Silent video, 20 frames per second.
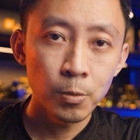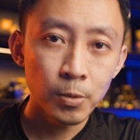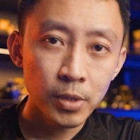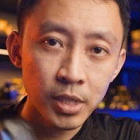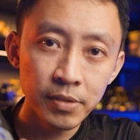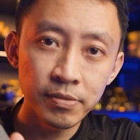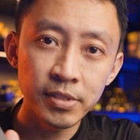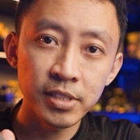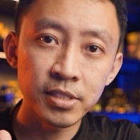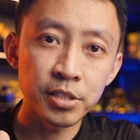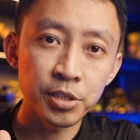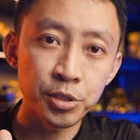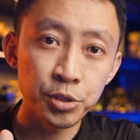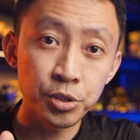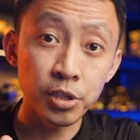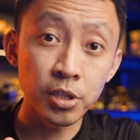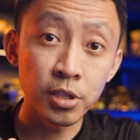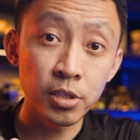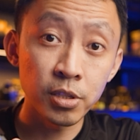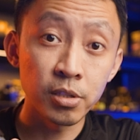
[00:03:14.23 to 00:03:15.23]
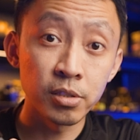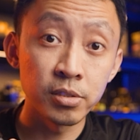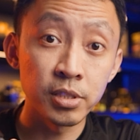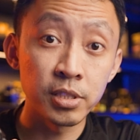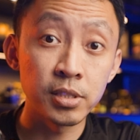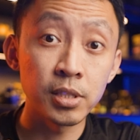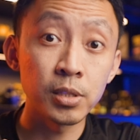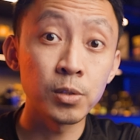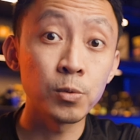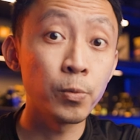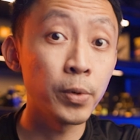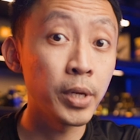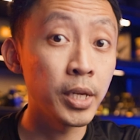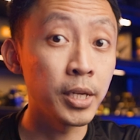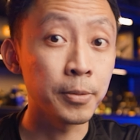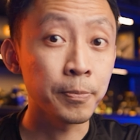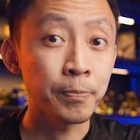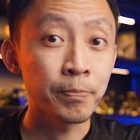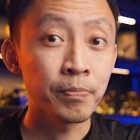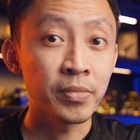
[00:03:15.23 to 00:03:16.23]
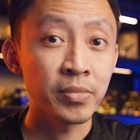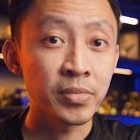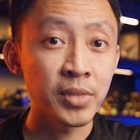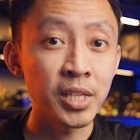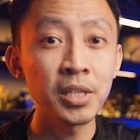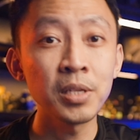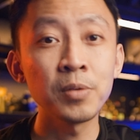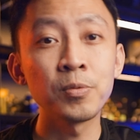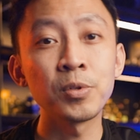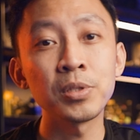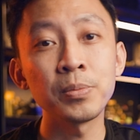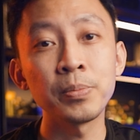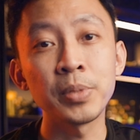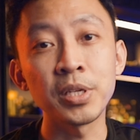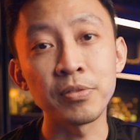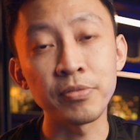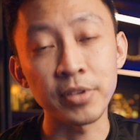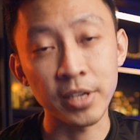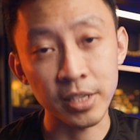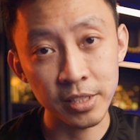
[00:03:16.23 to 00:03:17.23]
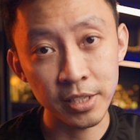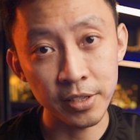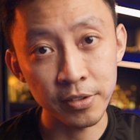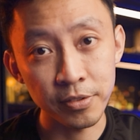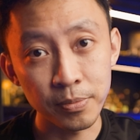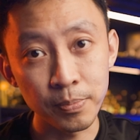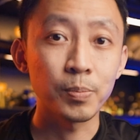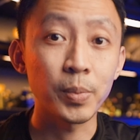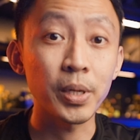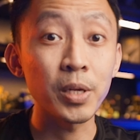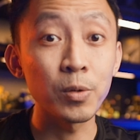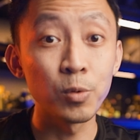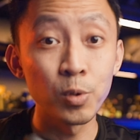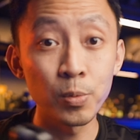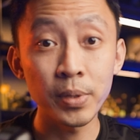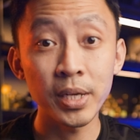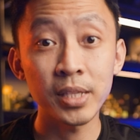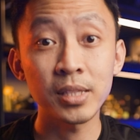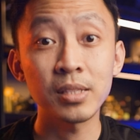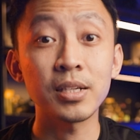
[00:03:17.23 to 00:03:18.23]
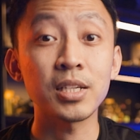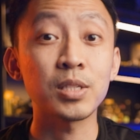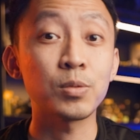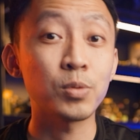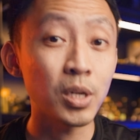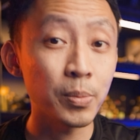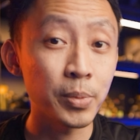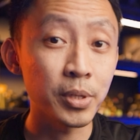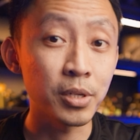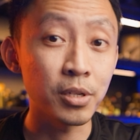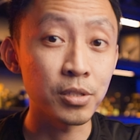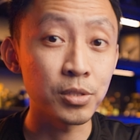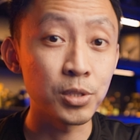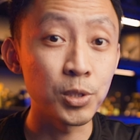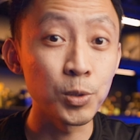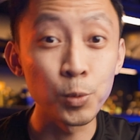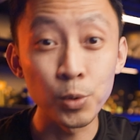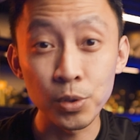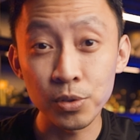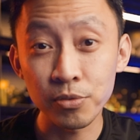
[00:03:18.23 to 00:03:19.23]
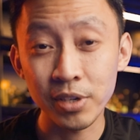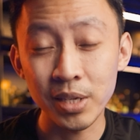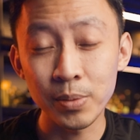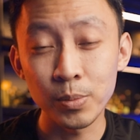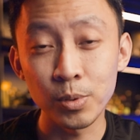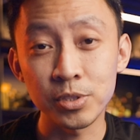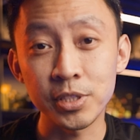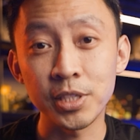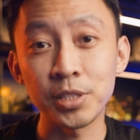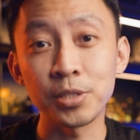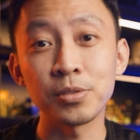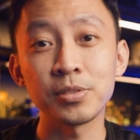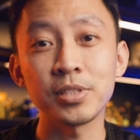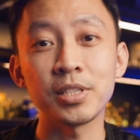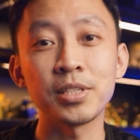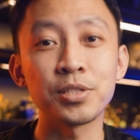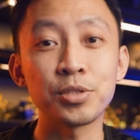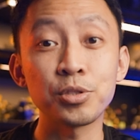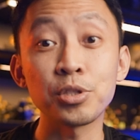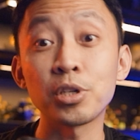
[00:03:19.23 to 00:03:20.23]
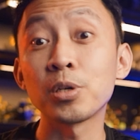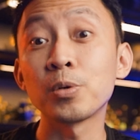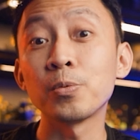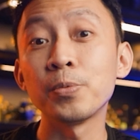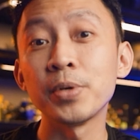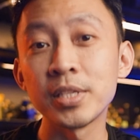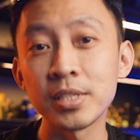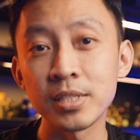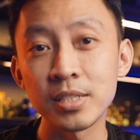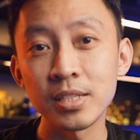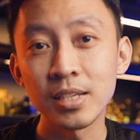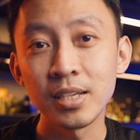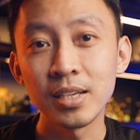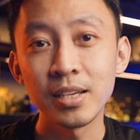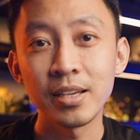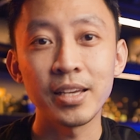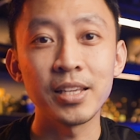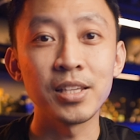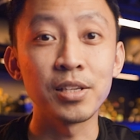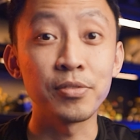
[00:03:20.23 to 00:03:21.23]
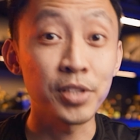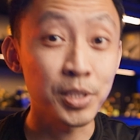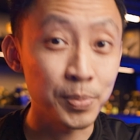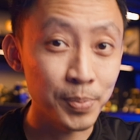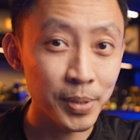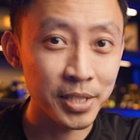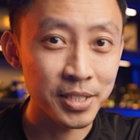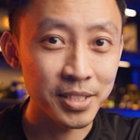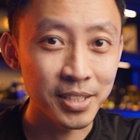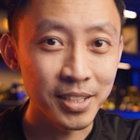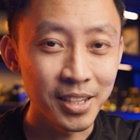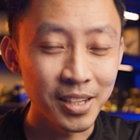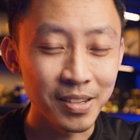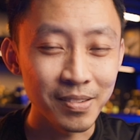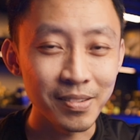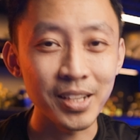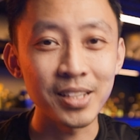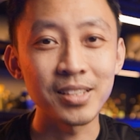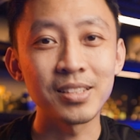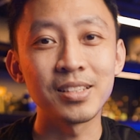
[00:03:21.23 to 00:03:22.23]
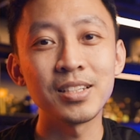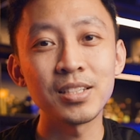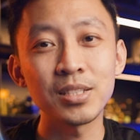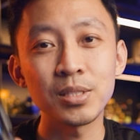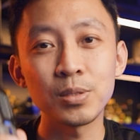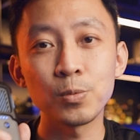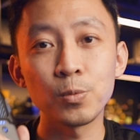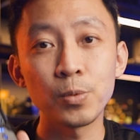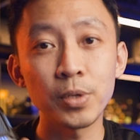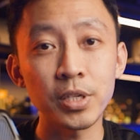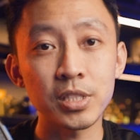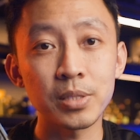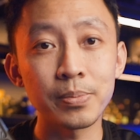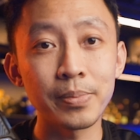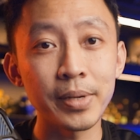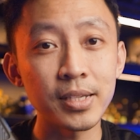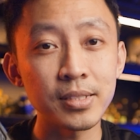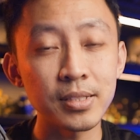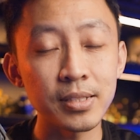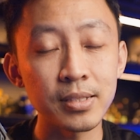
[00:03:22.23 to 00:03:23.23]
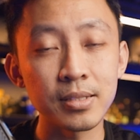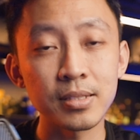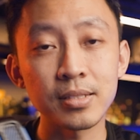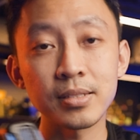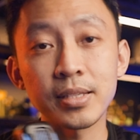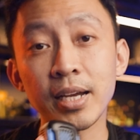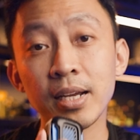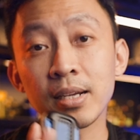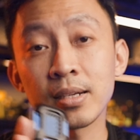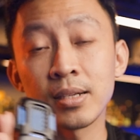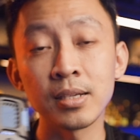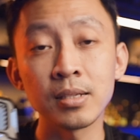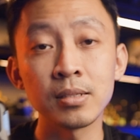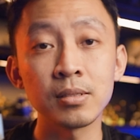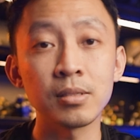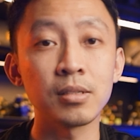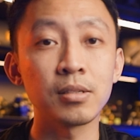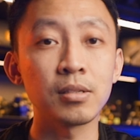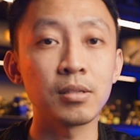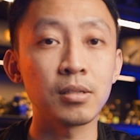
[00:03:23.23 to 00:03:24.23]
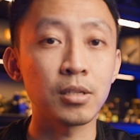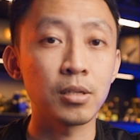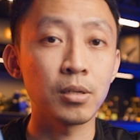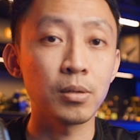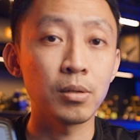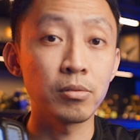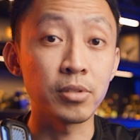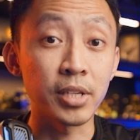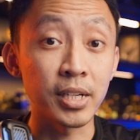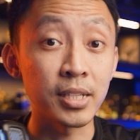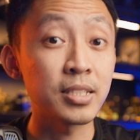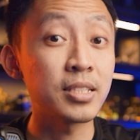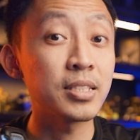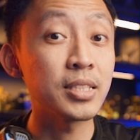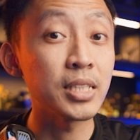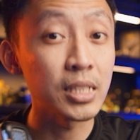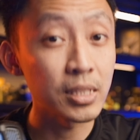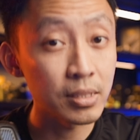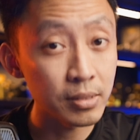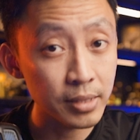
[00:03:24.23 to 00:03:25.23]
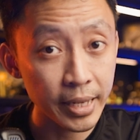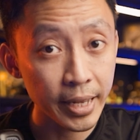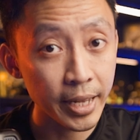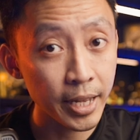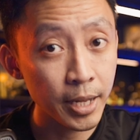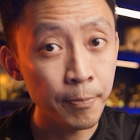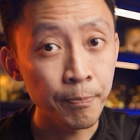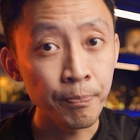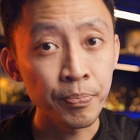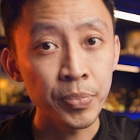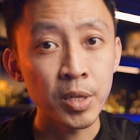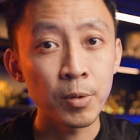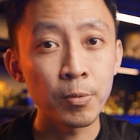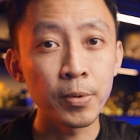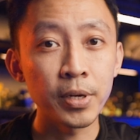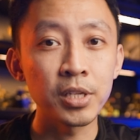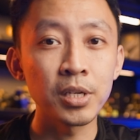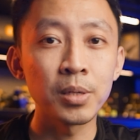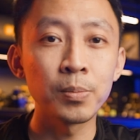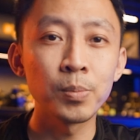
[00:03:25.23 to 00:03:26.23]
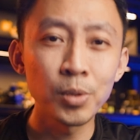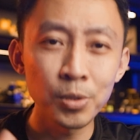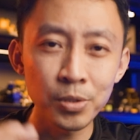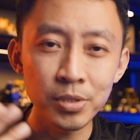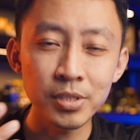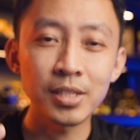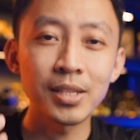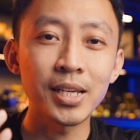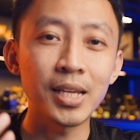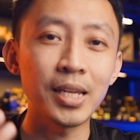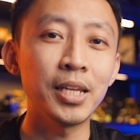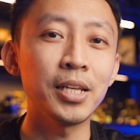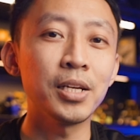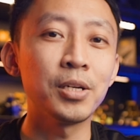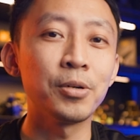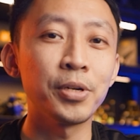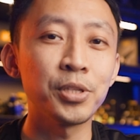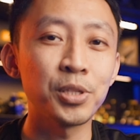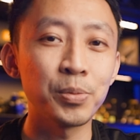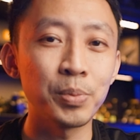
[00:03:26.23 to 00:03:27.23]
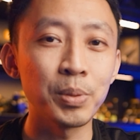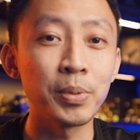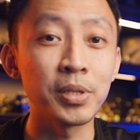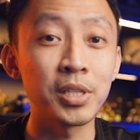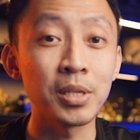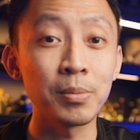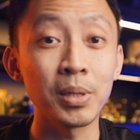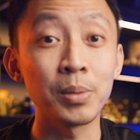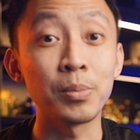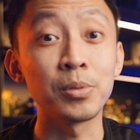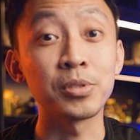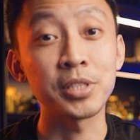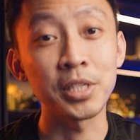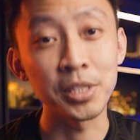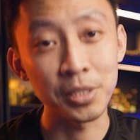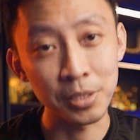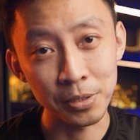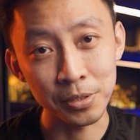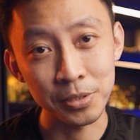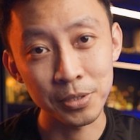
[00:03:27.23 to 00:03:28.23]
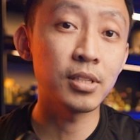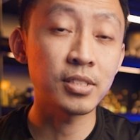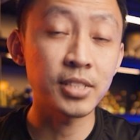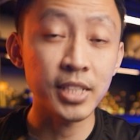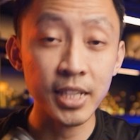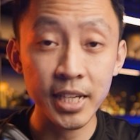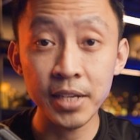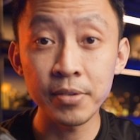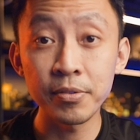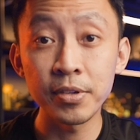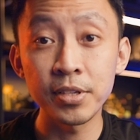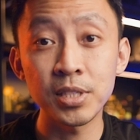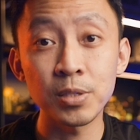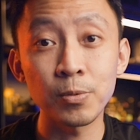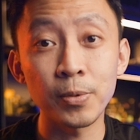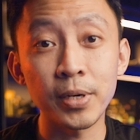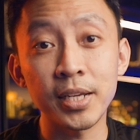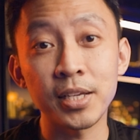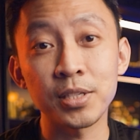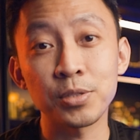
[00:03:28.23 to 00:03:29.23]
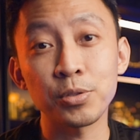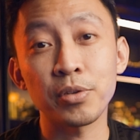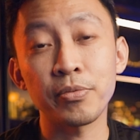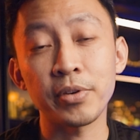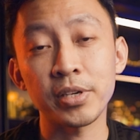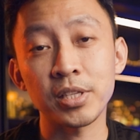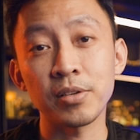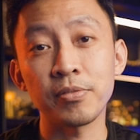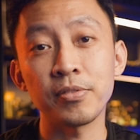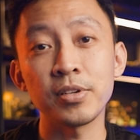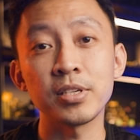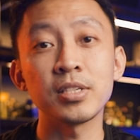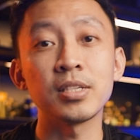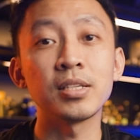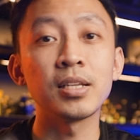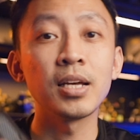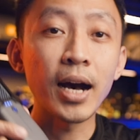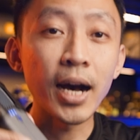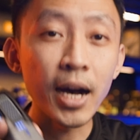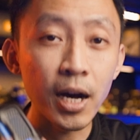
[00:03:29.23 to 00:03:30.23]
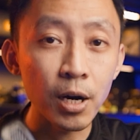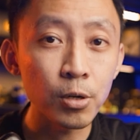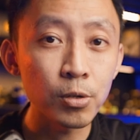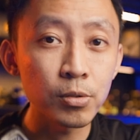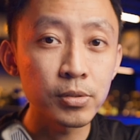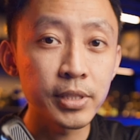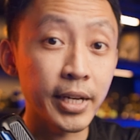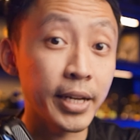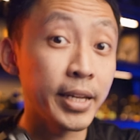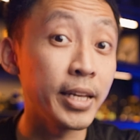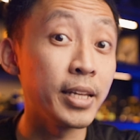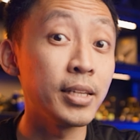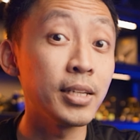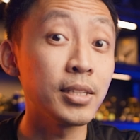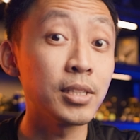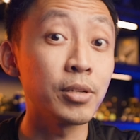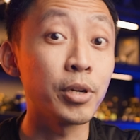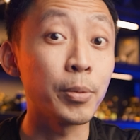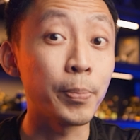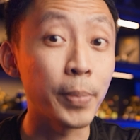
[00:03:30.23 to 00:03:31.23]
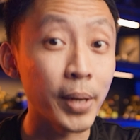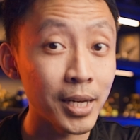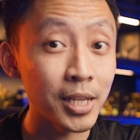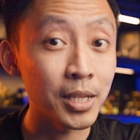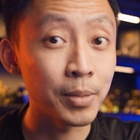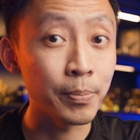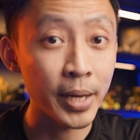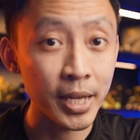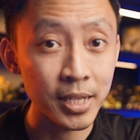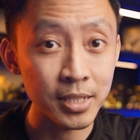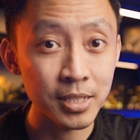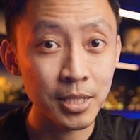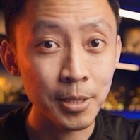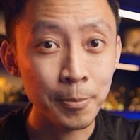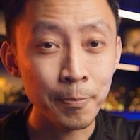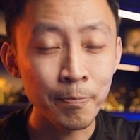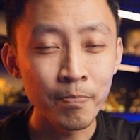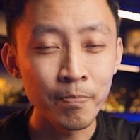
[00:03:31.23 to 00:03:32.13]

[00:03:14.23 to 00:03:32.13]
What if there's a strong, consistent wind? Then it won't be effective. But it won't matter as well because you won't find mosquitoes in strong winds in the first place. Right? This works best in stagnant or rather still air, where you're most likely going to be bitten by mosquitoes. The second reason why they are so effective is in how they are heating the repellent mats.